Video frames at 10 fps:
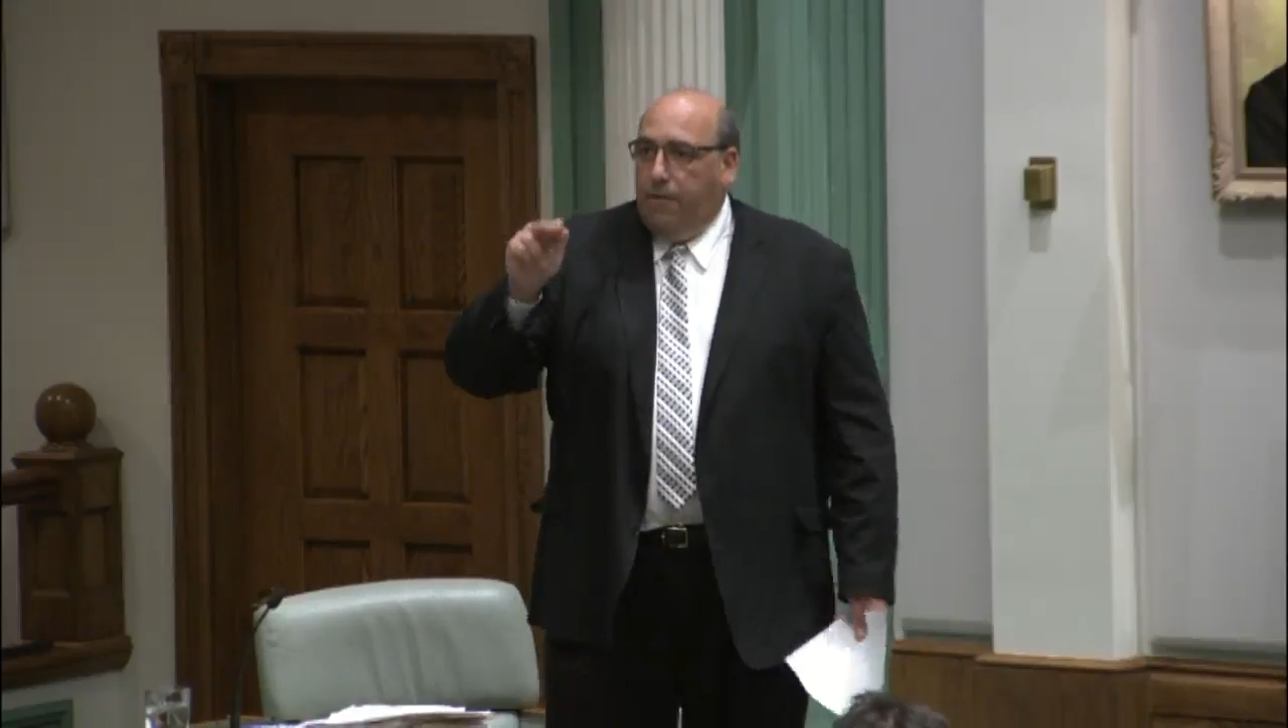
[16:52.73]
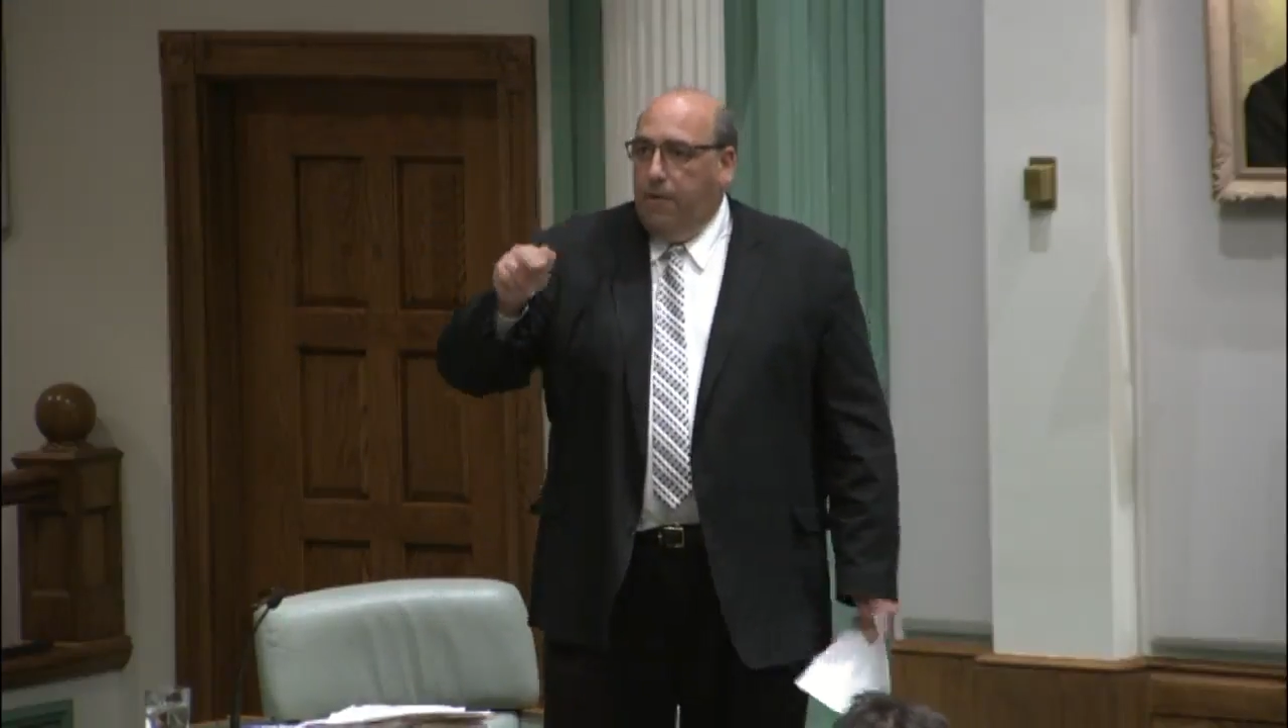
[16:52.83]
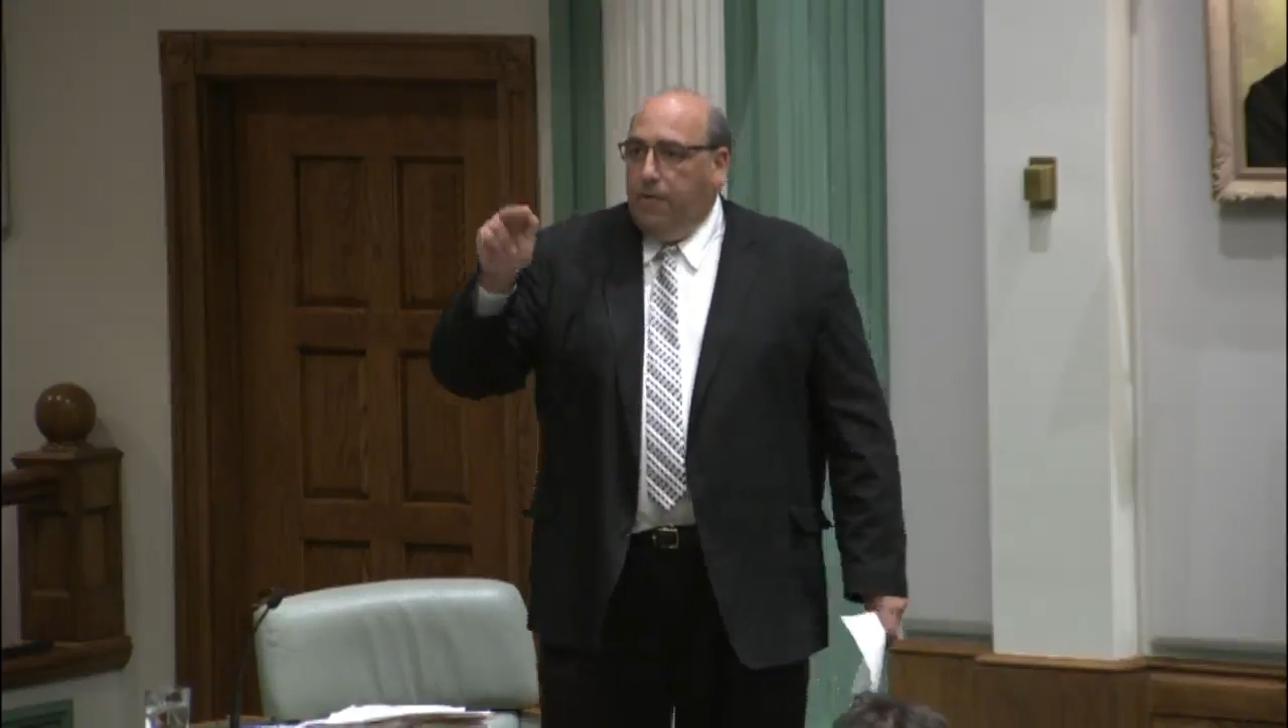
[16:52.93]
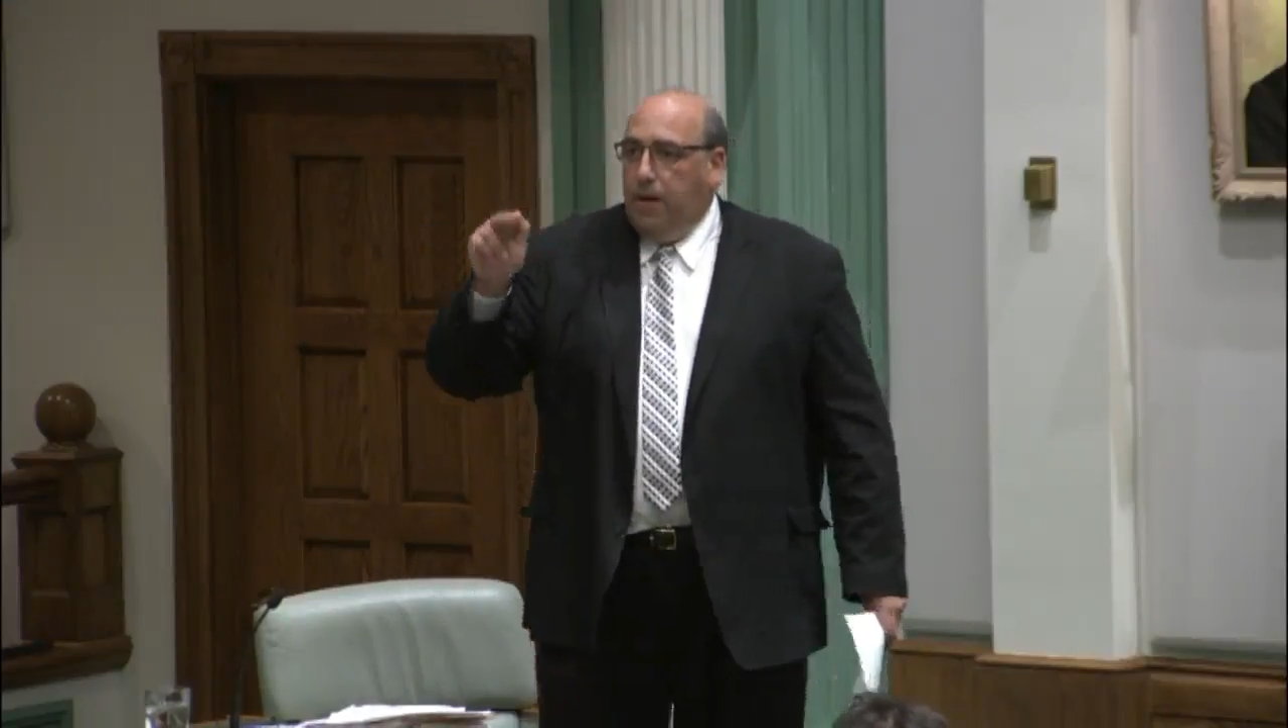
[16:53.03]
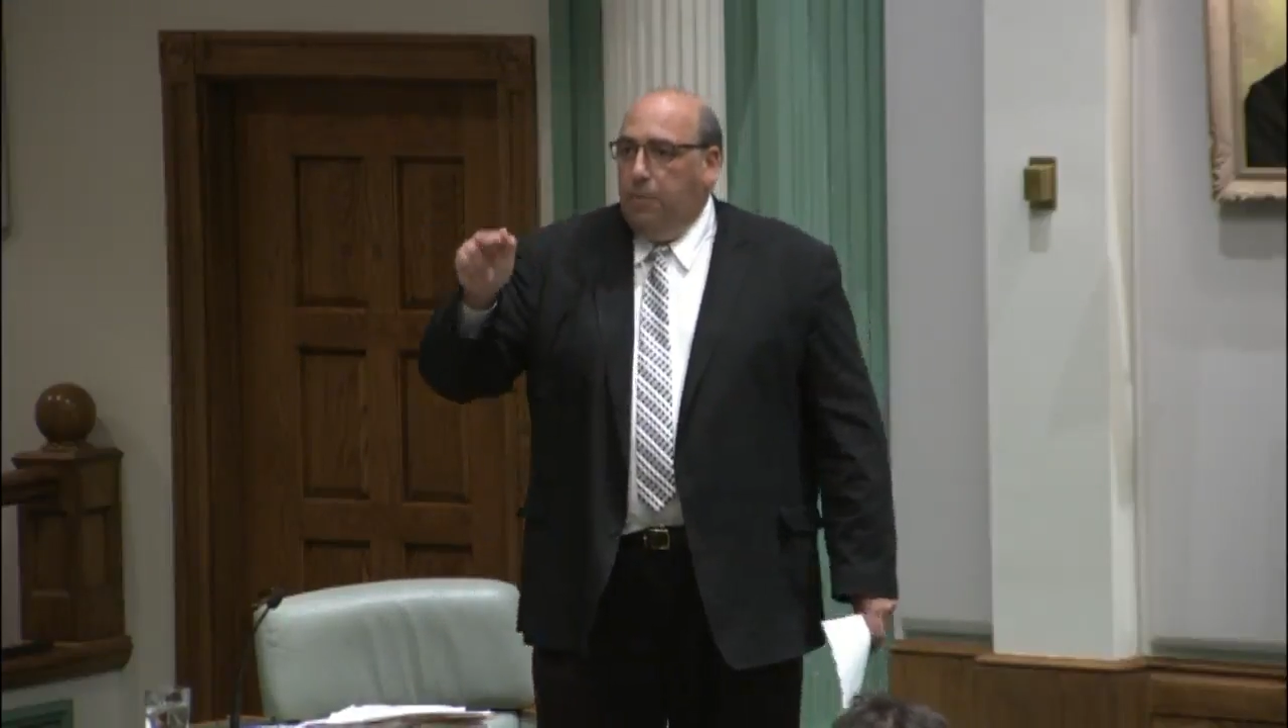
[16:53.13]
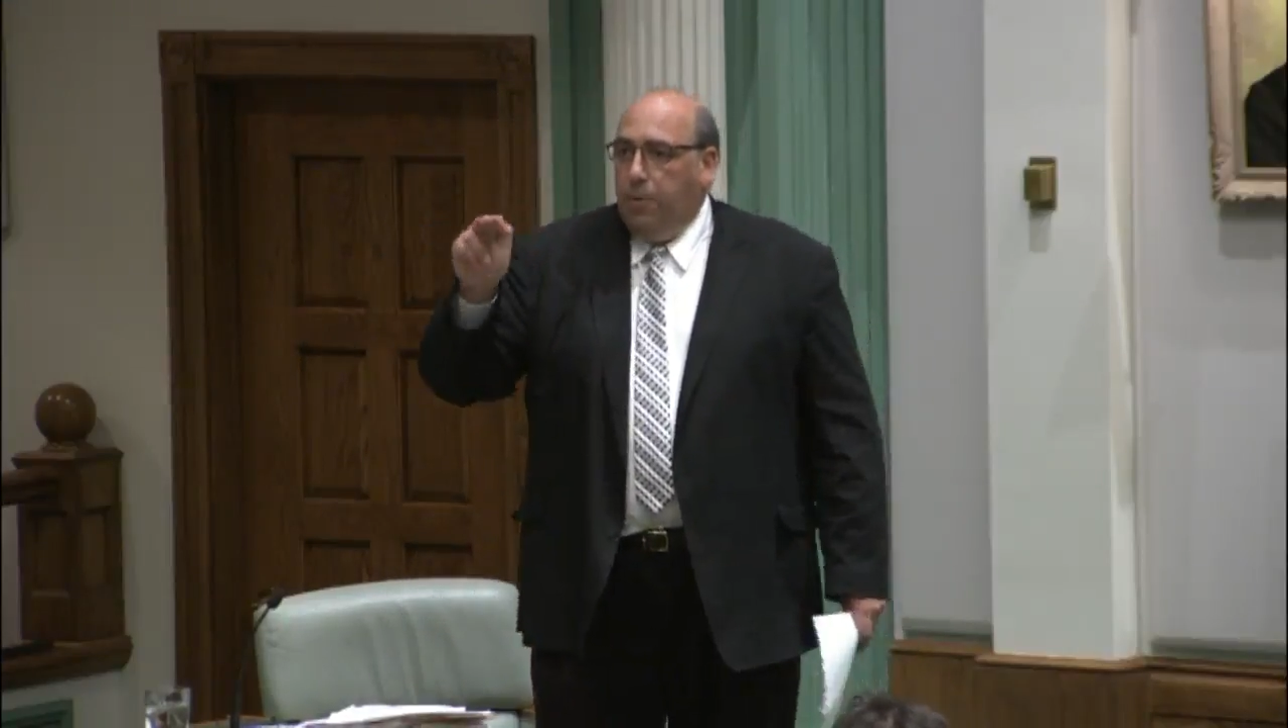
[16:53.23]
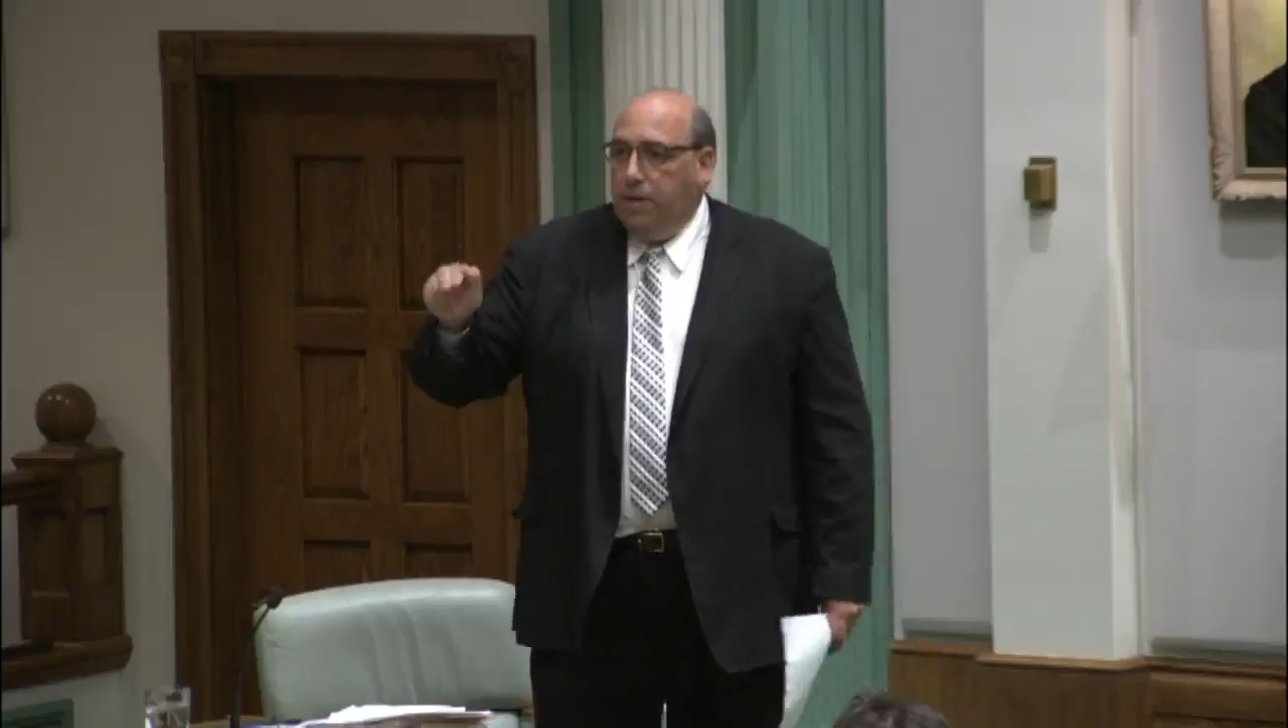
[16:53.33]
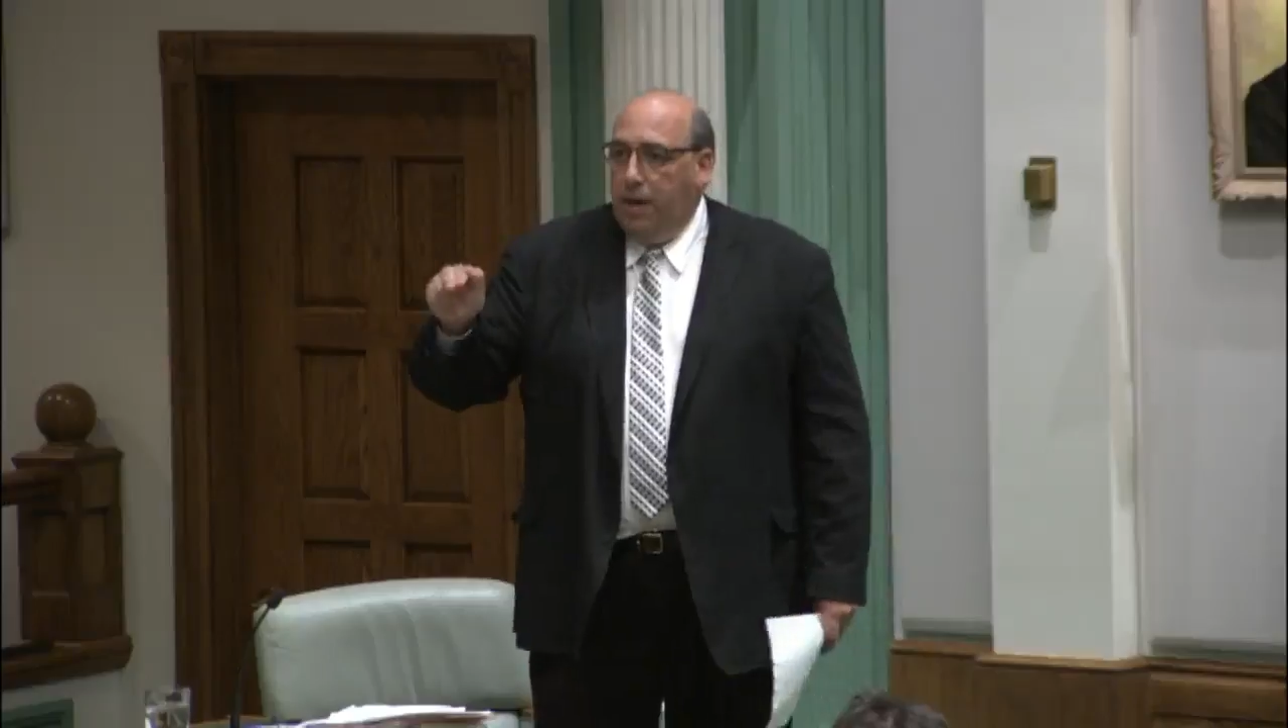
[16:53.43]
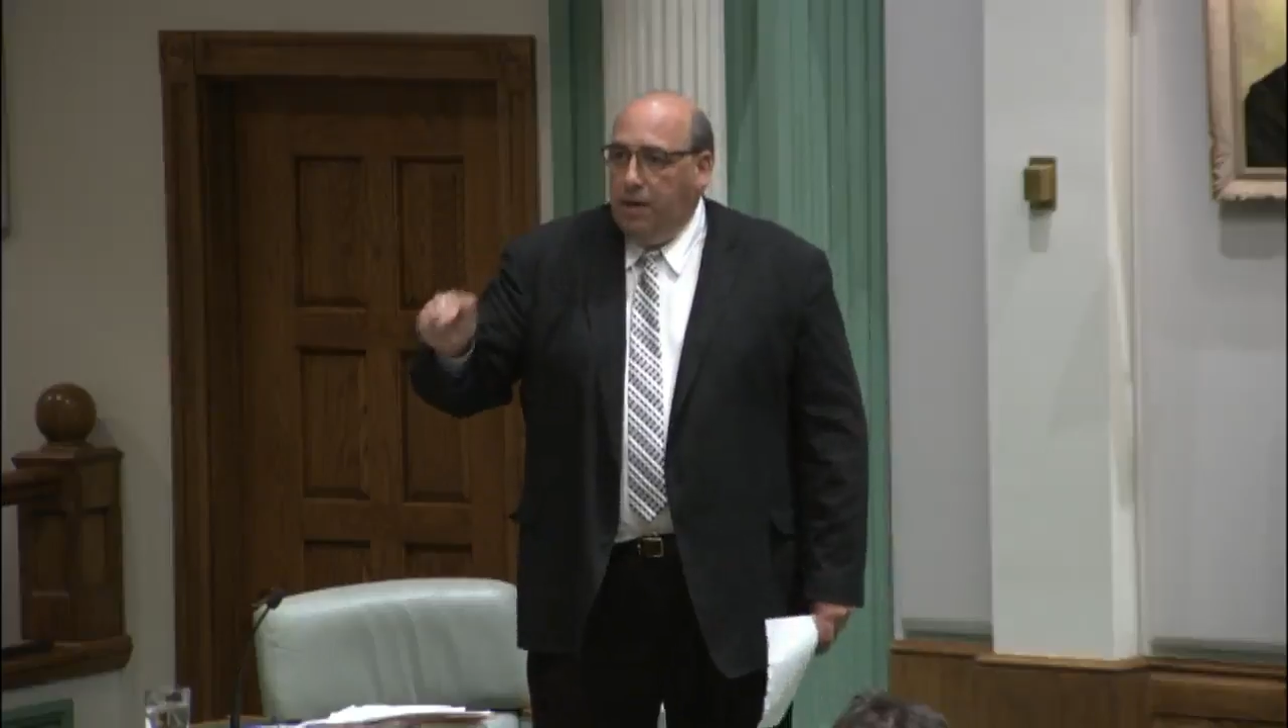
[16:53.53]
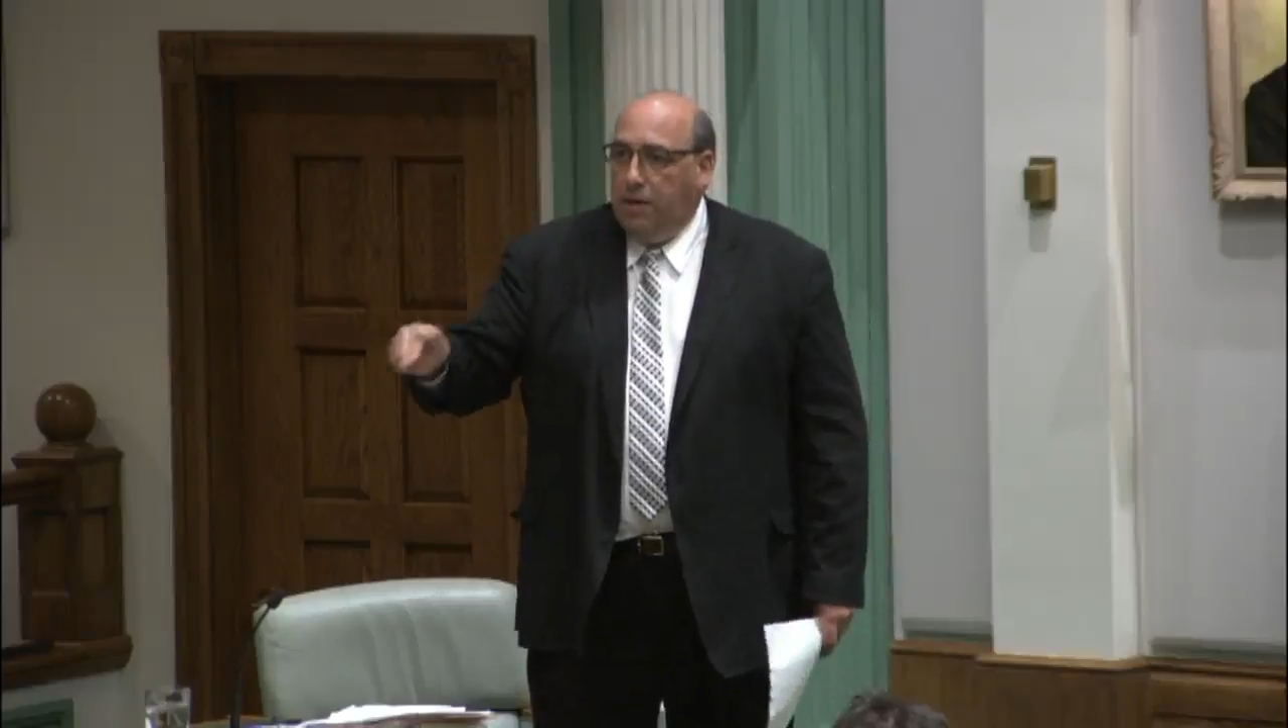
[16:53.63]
15%